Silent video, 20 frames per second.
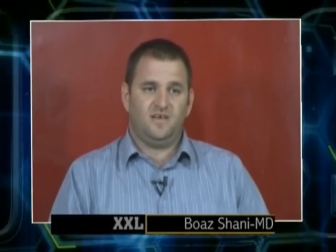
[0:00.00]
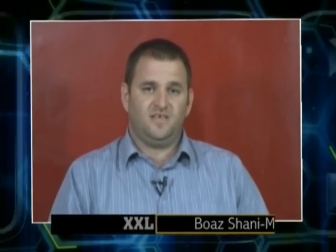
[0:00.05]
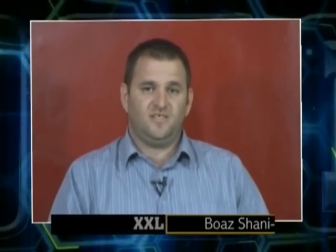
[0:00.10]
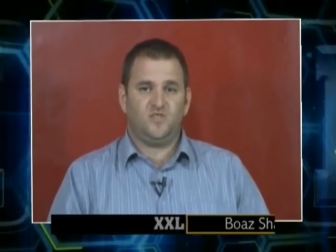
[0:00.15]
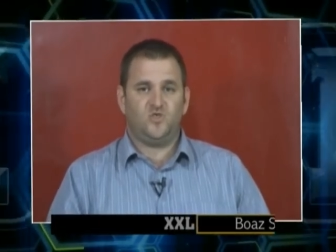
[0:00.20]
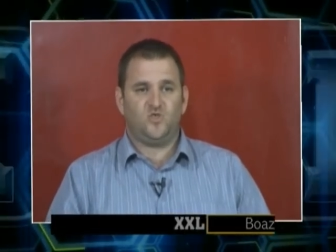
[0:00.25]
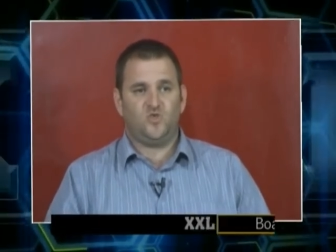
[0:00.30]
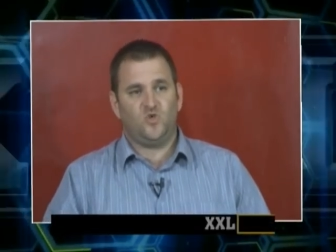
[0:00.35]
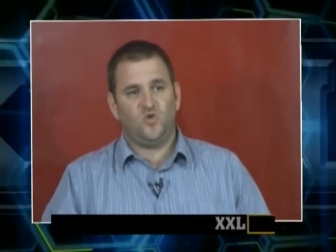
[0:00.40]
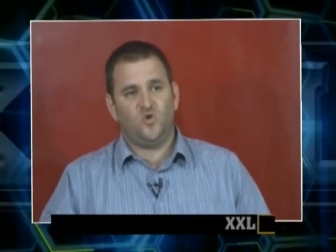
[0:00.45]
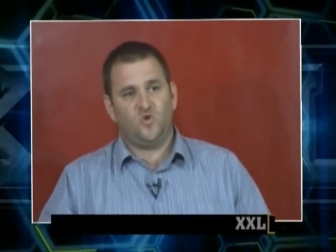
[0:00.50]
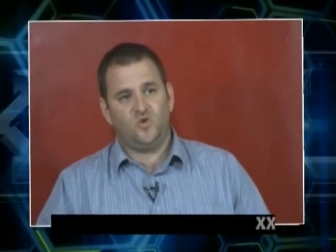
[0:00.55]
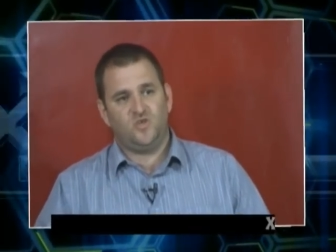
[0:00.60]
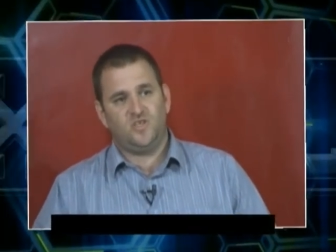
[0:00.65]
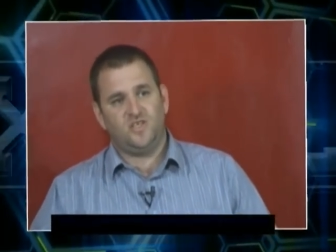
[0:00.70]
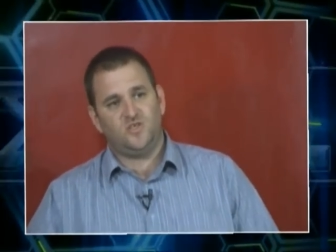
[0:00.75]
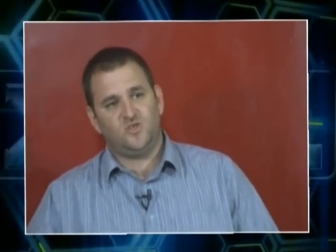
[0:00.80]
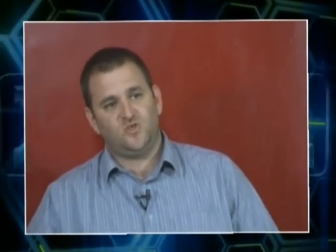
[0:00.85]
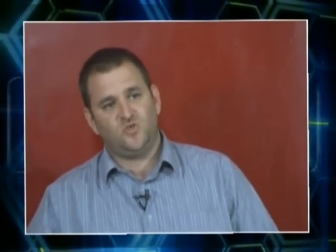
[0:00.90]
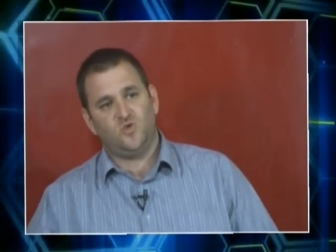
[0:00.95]
and so
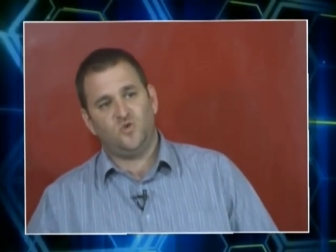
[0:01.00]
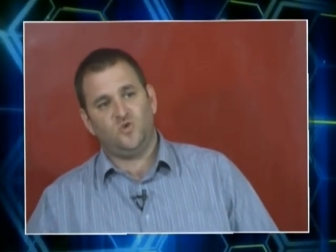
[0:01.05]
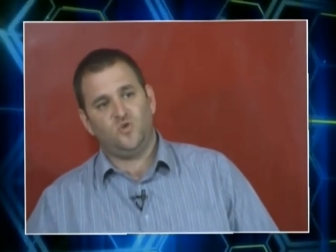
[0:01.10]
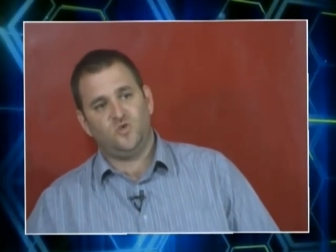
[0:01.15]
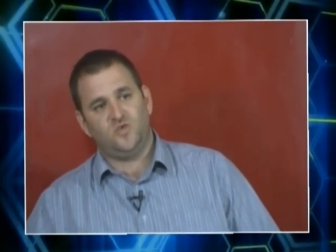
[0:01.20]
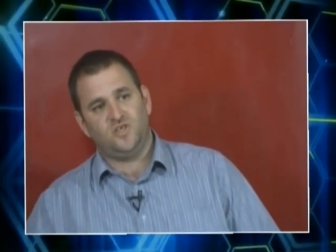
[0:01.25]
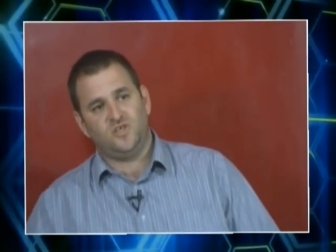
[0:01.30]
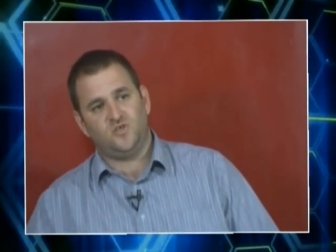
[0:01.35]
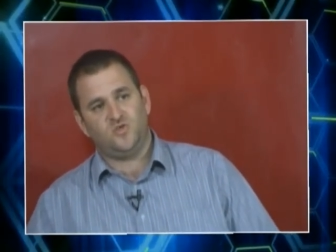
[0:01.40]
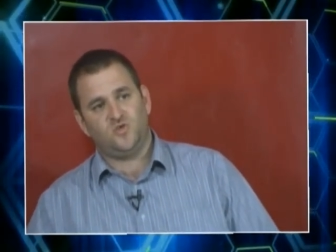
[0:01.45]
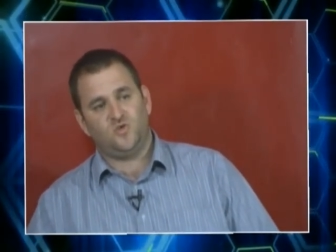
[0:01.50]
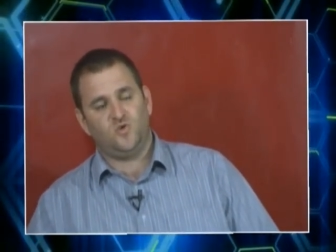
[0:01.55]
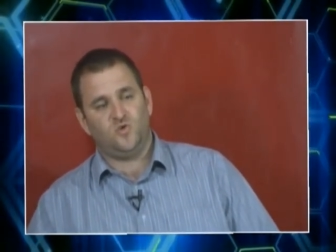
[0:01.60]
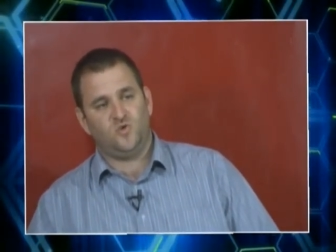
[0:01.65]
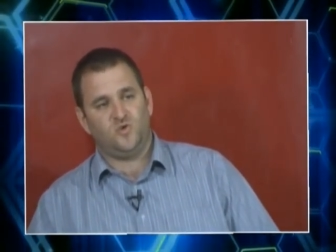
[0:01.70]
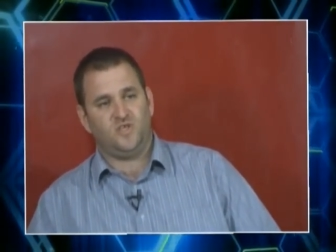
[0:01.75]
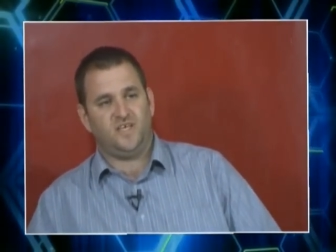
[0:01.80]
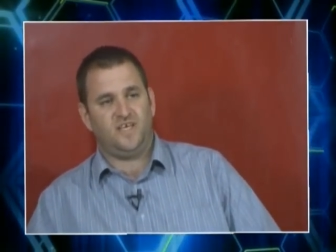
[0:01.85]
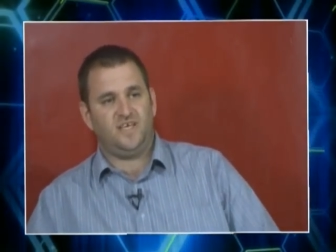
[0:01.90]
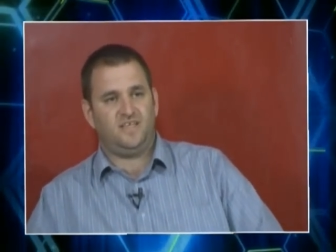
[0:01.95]
on and so on and so
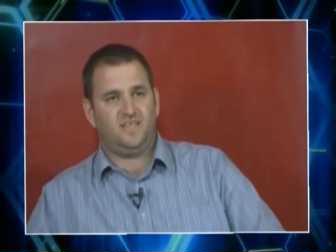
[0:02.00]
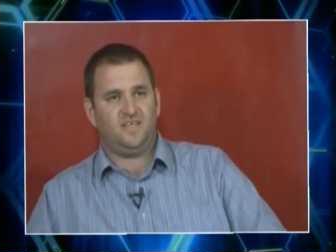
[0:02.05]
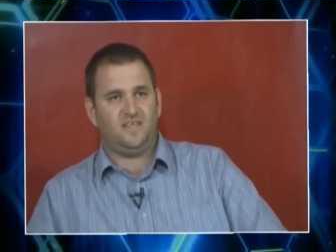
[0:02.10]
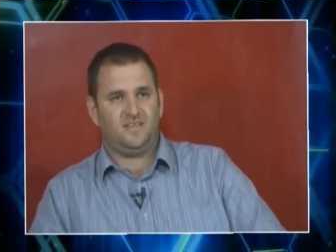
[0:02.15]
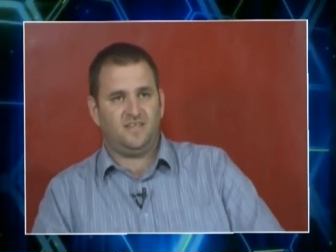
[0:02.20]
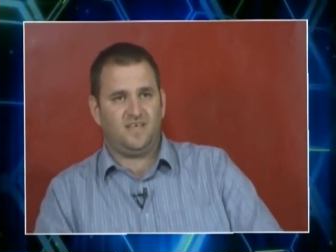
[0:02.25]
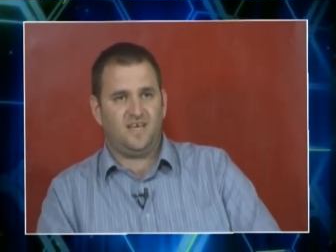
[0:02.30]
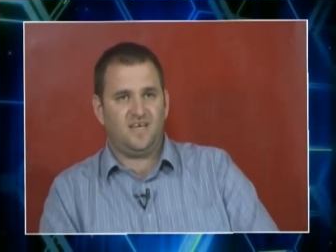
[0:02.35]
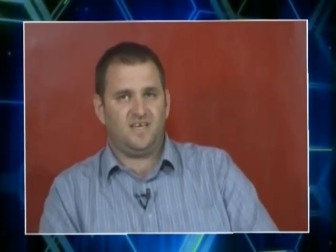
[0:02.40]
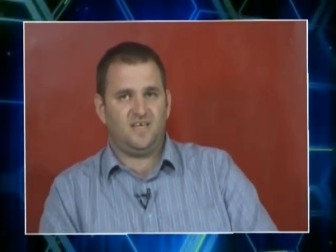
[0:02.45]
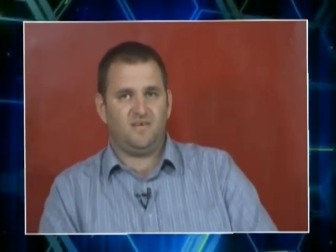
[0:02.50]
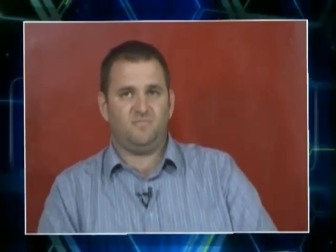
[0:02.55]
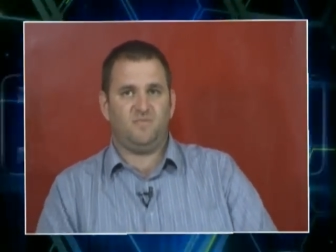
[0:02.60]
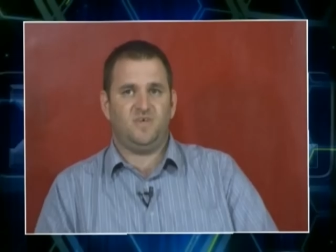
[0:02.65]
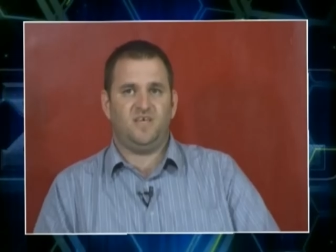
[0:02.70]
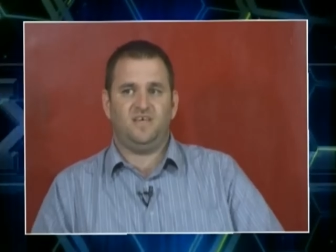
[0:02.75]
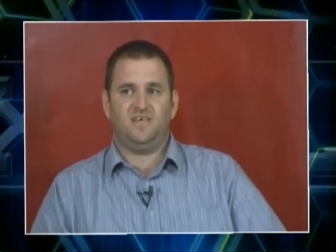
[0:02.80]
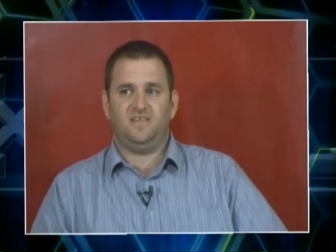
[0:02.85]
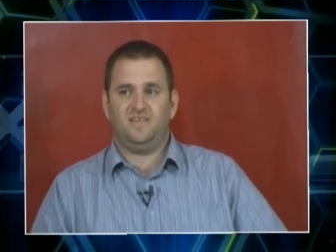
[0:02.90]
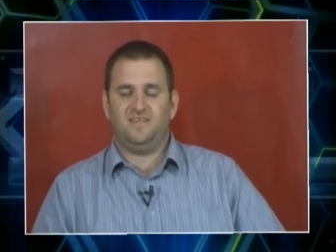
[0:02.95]
on, and the
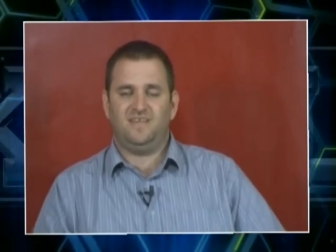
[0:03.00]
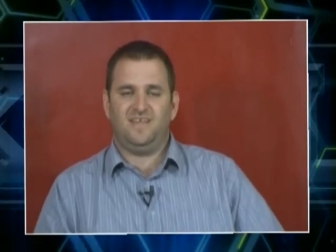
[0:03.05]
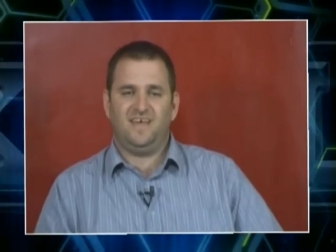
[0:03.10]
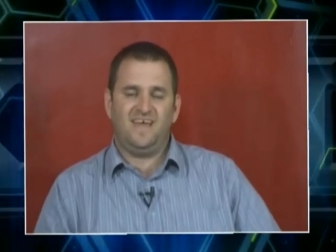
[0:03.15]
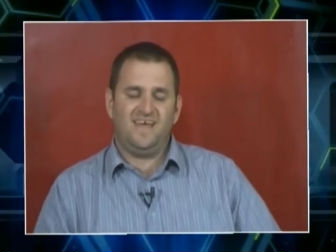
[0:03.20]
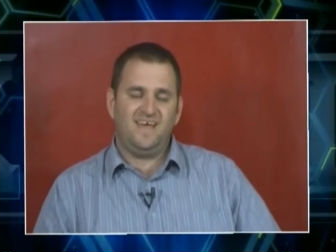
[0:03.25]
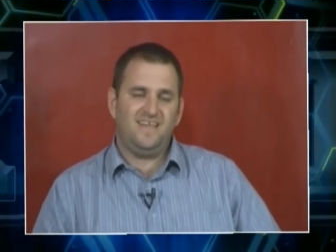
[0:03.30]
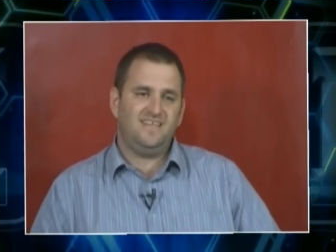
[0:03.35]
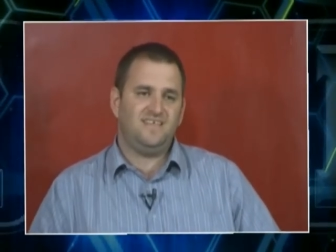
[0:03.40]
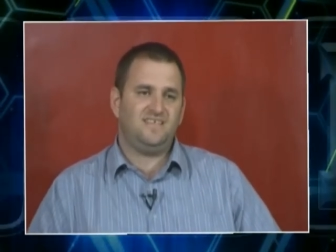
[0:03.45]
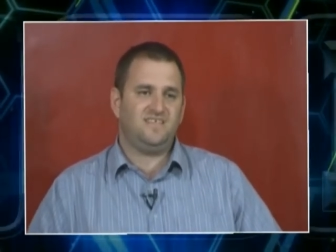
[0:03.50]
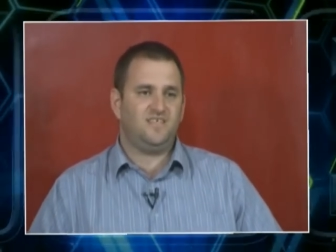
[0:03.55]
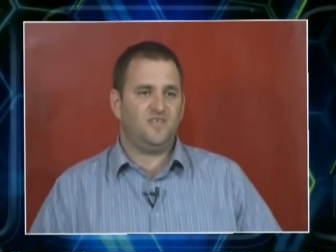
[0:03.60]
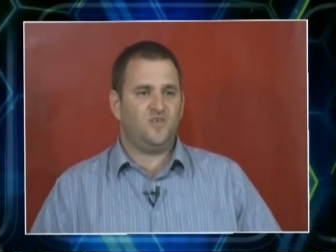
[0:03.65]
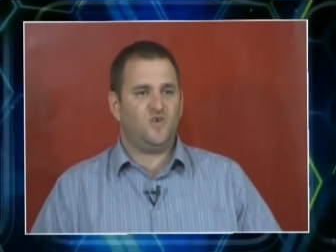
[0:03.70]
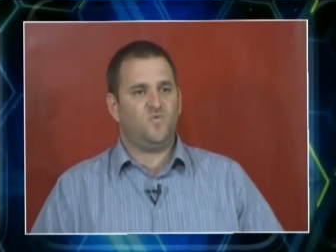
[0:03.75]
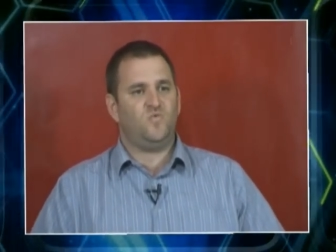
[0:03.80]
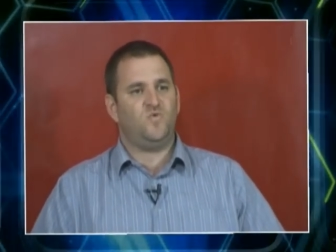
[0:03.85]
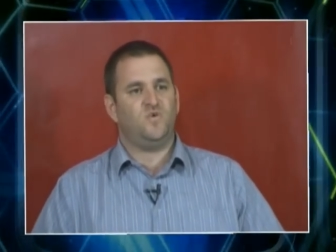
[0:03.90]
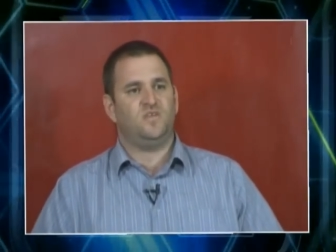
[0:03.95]
time and
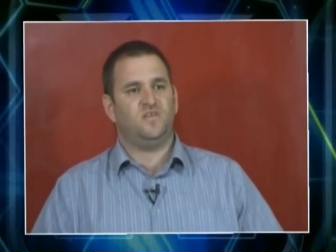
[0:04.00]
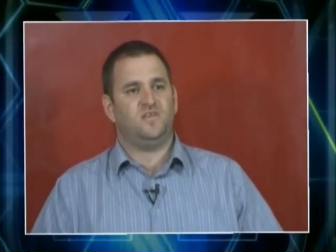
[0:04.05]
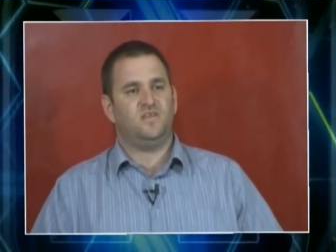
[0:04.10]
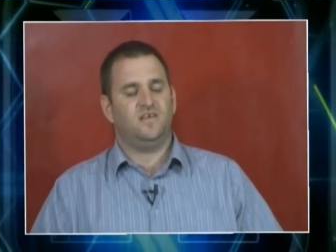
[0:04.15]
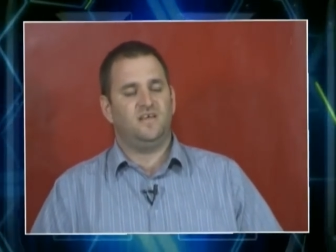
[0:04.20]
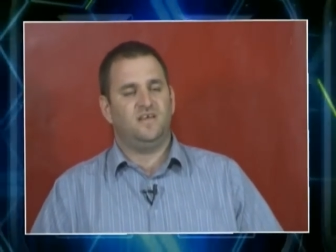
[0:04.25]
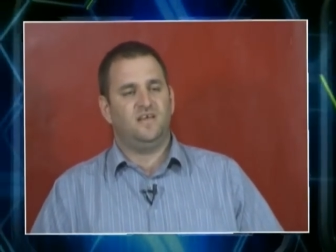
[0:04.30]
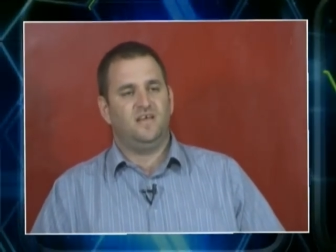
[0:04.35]
anything you want.